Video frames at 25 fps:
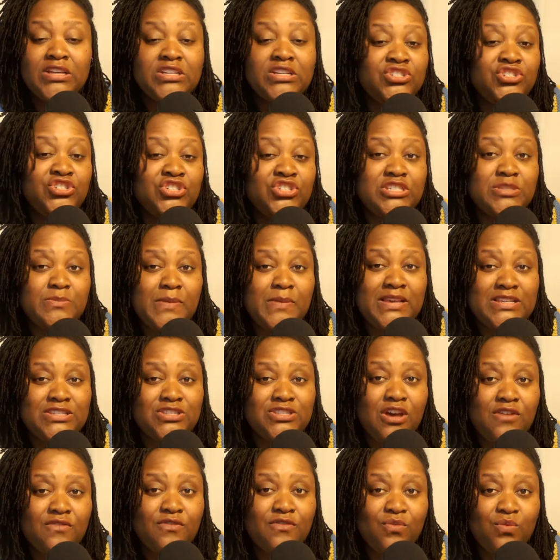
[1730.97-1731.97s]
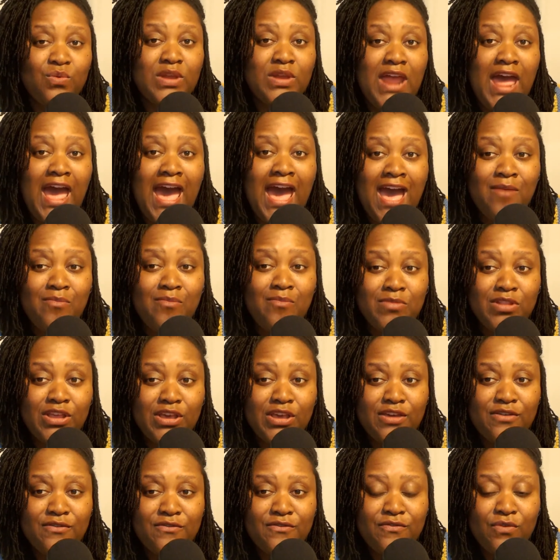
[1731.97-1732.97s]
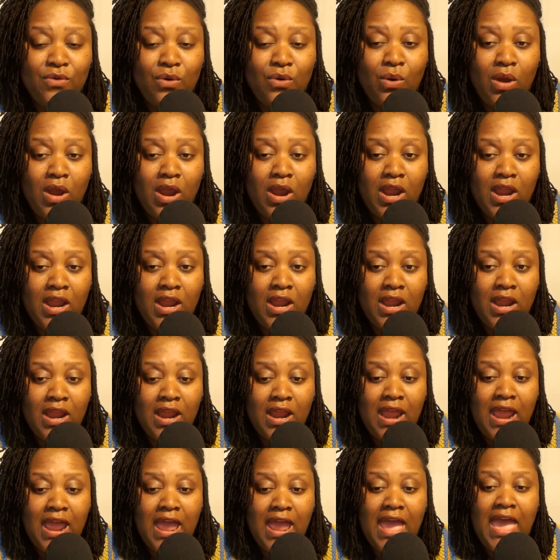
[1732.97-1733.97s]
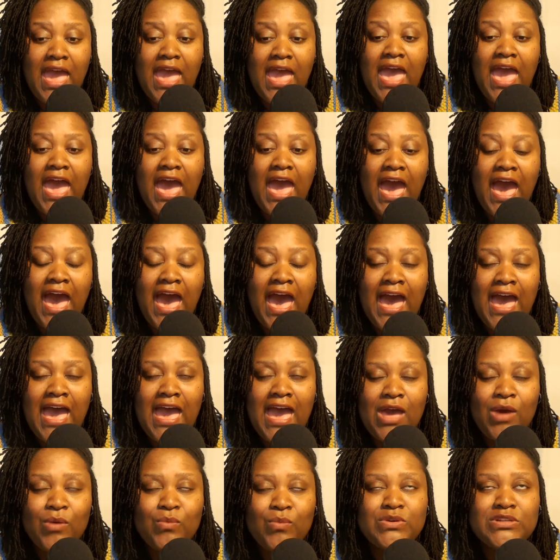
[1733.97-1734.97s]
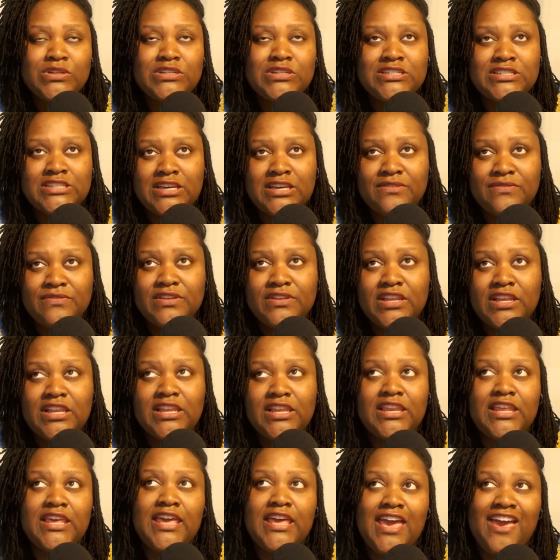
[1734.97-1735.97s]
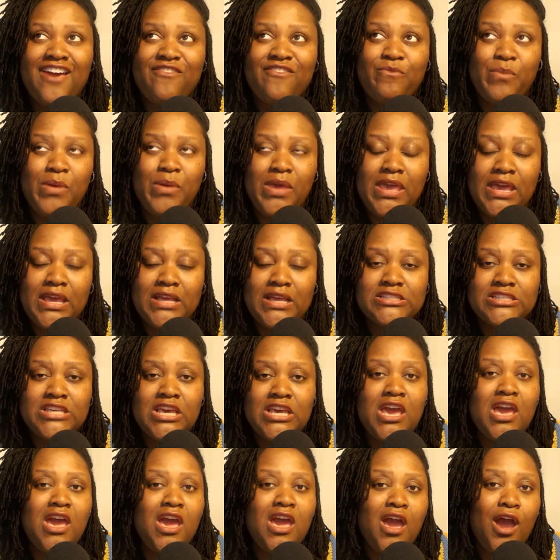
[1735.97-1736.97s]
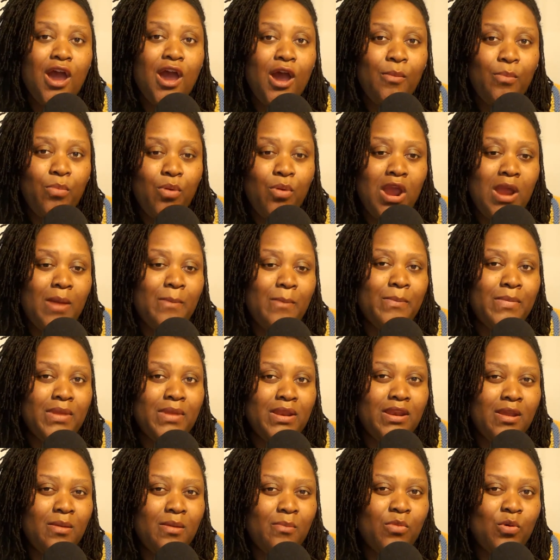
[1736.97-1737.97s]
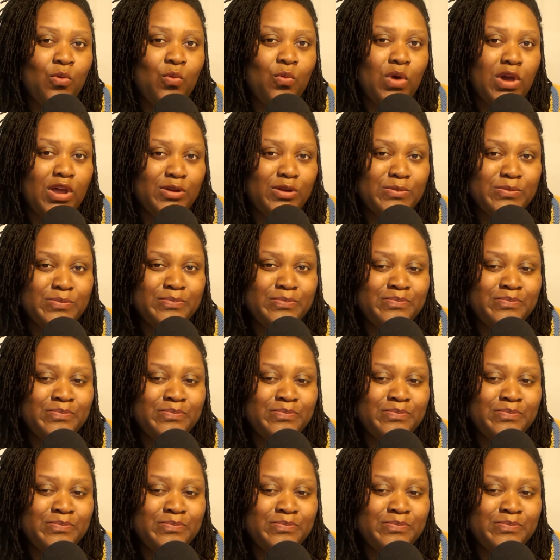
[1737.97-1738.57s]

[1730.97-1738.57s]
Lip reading: Just based off of what I'm looking for, I would definitely have picked apartment number 1.